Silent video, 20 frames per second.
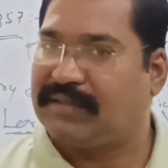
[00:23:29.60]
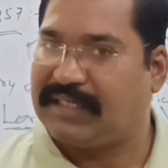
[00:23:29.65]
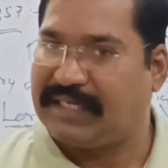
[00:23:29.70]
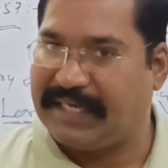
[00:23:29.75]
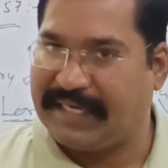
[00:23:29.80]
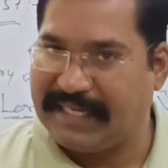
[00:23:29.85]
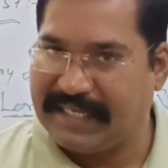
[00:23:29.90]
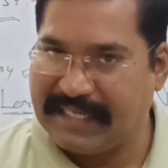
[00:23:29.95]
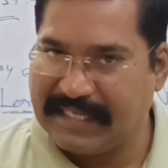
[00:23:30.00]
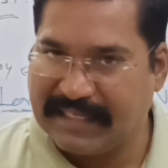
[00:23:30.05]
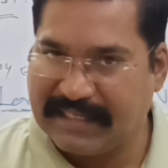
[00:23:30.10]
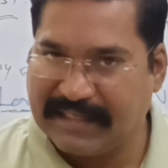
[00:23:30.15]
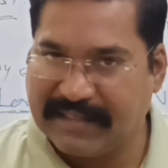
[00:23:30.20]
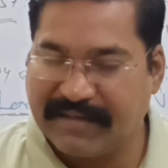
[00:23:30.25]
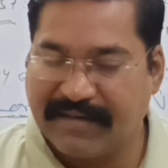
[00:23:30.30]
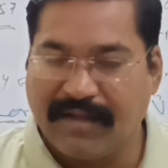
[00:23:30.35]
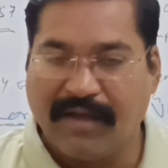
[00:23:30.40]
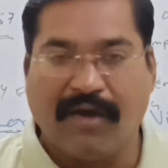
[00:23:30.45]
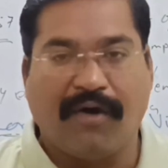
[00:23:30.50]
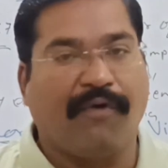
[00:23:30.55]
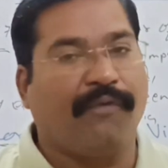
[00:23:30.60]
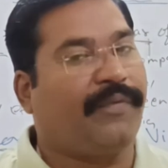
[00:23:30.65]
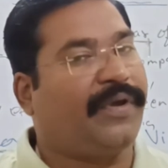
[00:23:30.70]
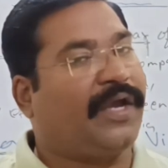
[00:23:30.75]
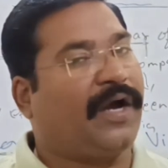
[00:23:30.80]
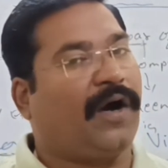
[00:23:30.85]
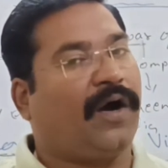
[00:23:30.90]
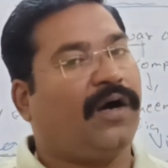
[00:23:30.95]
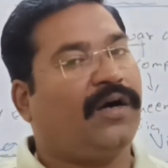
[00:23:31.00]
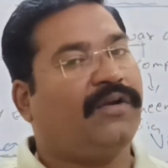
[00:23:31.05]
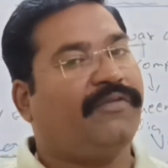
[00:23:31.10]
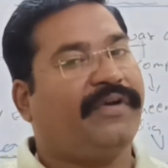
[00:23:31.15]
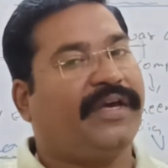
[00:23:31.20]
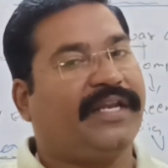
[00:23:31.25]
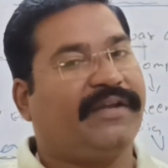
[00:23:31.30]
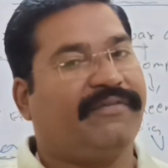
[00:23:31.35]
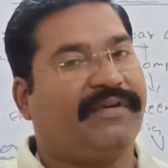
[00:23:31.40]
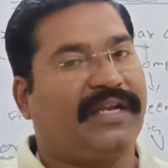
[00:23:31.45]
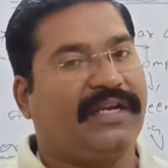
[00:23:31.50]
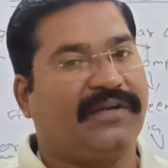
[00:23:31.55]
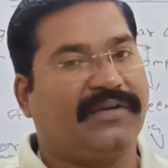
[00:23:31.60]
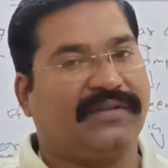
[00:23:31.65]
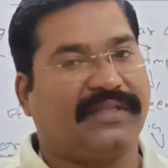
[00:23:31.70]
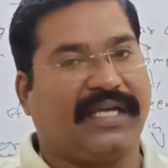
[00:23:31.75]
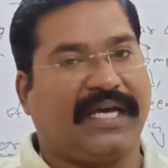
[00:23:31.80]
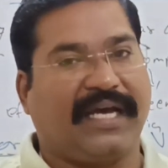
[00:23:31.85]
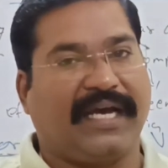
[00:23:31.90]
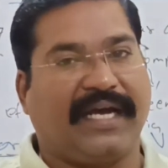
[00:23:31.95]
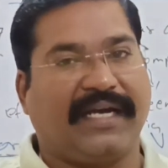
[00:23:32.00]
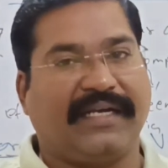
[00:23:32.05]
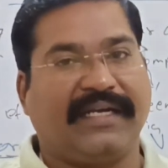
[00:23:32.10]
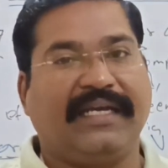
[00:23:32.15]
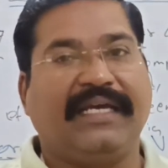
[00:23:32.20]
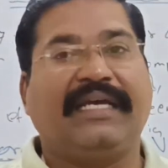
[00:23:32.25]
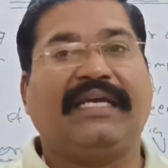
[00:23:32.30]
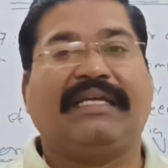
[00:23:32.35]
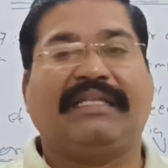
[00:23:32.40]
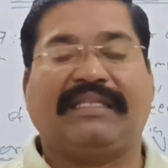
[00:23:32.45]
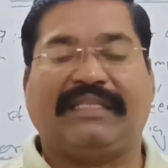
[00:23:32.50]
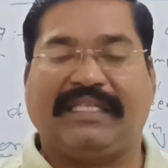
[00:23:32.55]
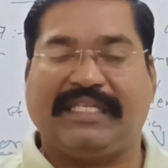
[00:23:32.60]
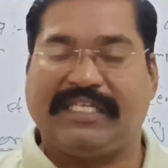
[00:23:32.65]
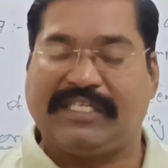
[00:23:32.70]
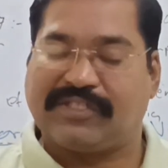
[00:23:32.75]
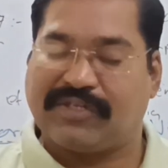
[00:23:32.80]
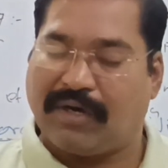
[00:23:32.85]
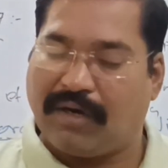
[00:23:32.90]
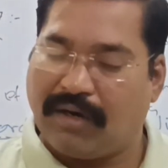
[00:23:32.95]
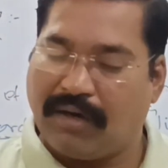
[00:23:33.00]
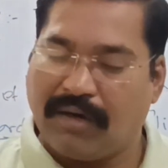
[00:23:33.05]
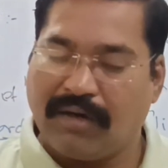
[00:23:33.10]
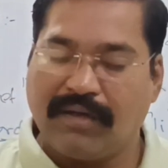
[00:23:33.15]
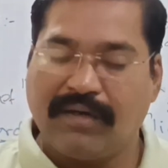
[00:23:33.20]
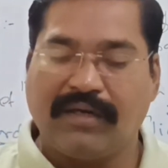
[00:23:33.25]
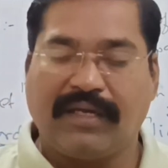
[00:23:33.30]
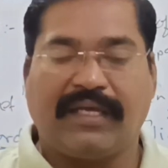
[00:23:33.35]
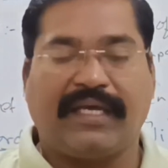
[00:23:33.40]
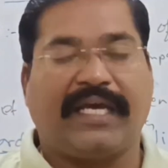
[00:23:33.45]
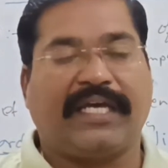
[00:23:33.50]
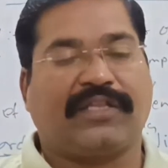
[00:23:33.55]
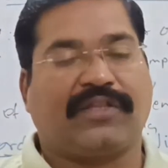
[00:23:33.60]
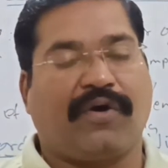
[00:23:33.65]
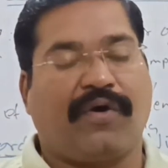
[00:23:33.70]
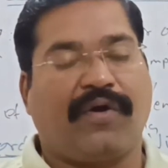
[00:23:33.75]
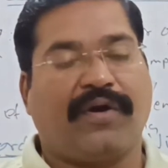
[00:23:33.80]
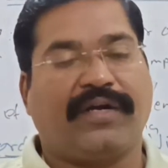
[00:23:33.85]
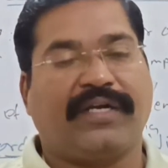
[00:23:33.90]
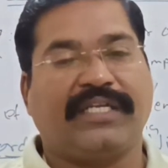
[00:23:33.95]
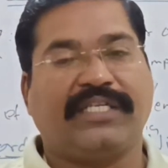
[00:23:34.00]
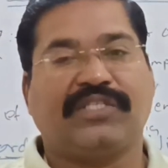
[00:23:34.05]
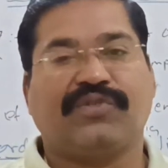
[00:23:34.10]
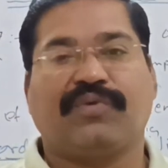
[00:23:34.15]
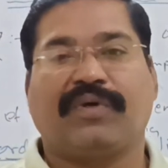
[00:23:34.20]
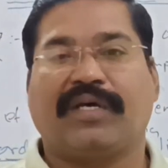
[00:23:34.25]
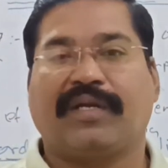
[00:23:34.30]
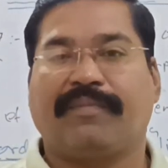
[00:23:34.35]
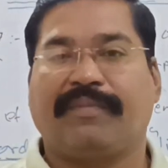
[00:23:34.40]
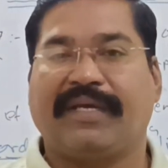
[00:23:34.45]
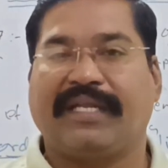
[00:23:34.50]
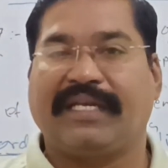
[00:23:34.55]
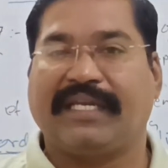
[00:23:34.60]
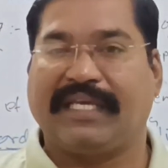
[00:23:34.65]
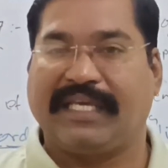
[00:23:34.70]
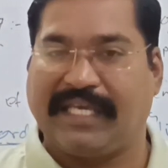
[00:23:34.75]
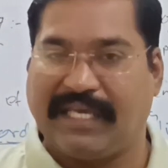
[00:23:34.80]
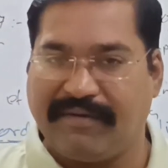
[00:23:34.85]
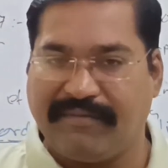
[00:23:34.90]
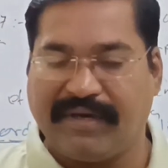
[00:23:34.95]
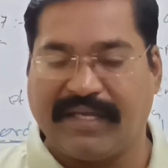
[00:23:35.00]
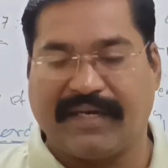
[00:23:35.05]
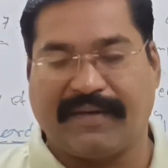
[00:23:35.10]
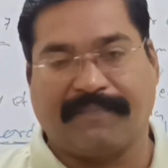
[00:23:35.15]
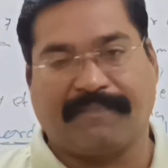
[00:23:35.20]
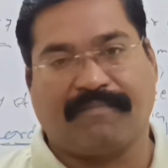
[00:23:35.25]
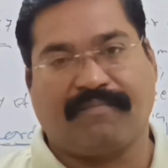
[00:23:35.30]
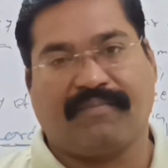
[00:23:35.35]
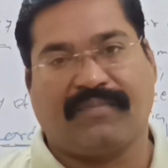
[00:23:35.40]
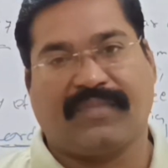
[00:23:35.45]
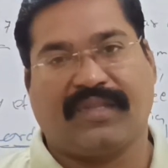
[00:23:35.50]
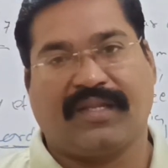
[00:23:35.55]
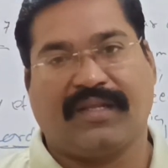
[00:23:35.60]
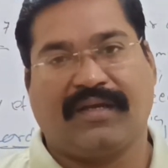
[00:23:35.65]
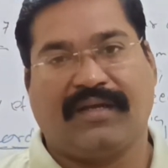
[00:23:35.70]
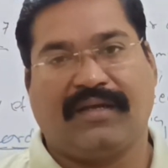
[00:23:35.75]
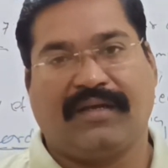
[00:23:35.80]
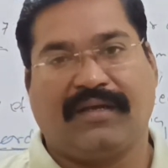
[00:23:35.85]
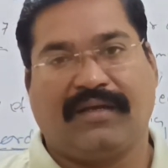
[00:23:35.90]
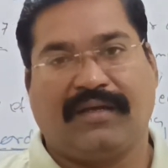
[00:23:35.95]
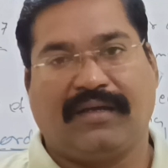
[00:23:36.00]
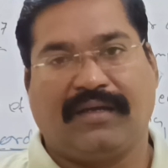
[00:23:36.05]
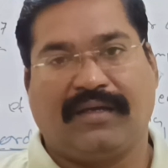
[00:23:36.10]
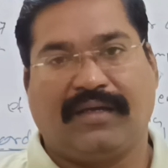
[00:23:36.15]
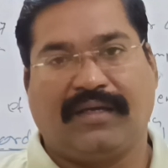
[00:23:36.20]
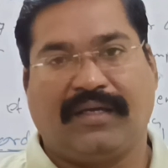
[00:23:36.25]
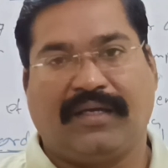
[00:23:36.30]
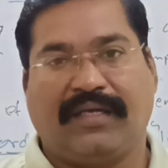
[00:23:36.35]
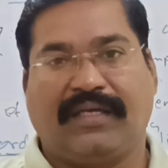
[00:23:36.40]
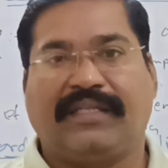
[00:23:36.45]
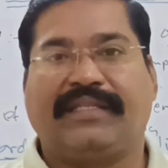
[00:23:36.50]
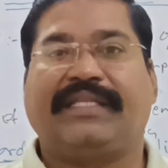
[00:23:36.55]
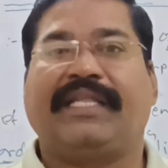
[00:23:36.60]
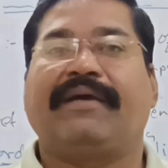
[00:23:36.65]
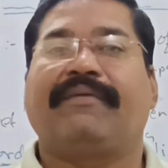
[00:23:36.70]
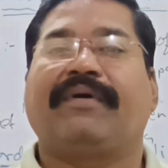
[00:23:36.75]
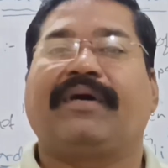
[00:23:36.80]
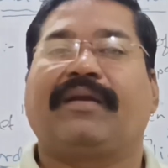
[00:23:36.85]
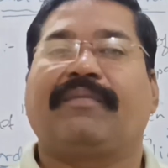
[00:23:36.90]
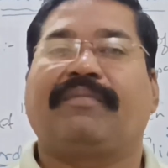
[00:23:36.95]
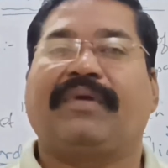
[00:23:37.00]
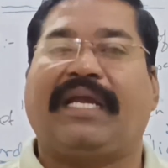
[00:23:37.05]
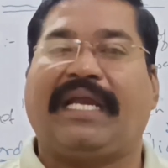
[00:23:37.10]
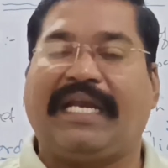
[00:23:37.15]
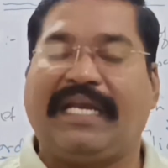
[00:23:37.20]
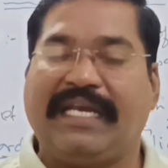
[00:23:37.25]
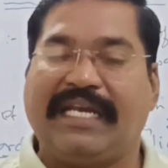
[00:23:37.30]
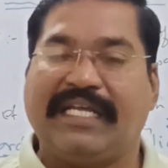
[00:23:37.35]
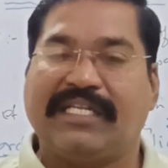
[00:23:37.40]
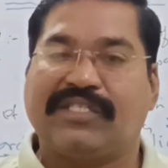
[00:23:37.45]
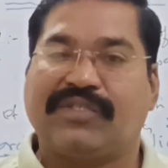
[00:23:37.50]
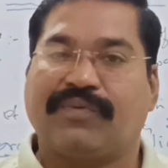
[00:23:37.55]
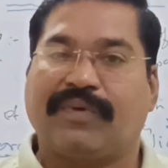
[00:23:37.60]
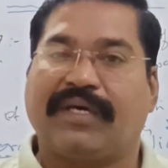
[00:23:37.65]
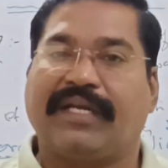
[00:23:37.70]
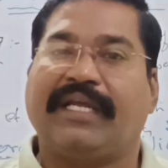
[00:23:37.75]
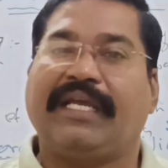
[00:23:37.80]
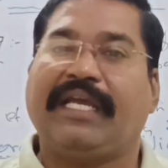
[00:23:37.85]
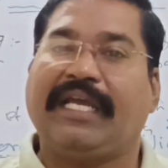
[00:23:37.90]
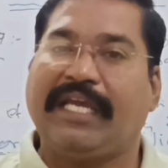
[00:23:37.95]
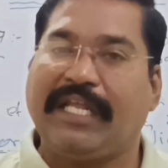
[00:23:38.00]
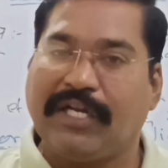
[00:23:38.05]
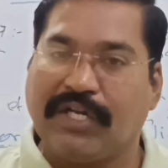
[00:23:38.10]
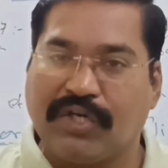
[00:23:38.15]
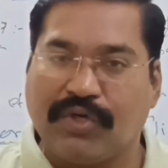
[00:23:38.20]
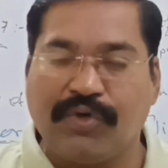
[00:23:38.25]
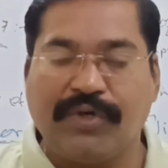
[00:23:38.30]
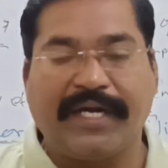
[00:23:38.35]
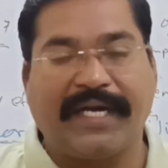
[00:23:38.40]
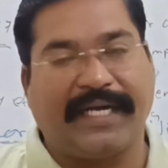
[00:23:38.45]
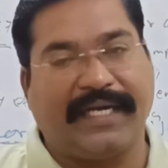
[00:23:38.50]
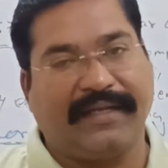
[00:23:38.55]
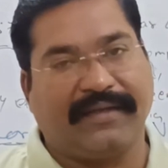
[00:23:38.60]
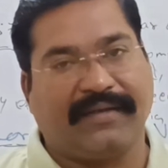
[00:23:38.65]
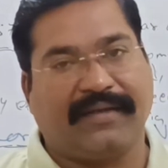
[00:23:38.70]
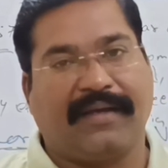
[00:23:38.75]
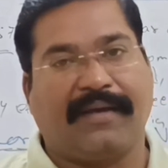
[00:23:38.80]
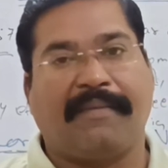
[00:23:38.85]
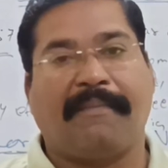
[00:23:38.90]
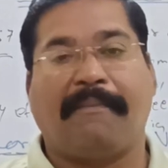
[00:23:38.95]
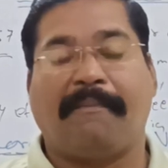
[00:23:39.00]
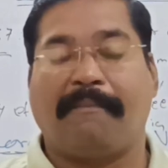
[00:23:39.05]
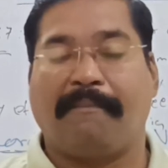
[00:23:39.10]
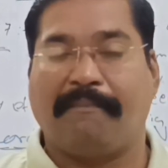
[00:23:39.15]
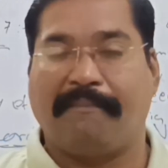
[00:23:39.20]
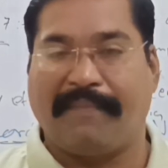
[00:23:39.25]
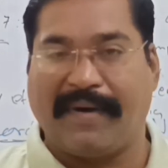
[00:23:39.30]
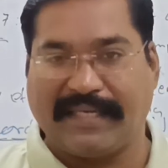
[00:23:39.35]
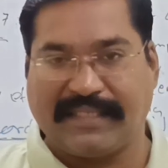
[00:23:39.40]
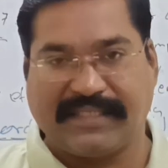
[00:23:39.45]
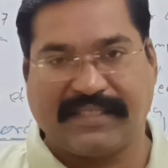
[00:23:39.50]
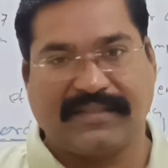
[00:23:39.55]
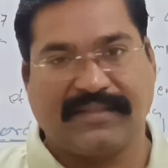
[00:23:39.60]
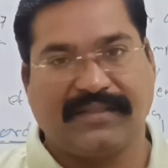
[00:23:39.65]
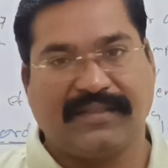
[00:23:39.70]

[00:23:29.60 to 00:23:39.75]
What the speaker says: dear, we all very well know that these all authorities were being given. Indians were included, but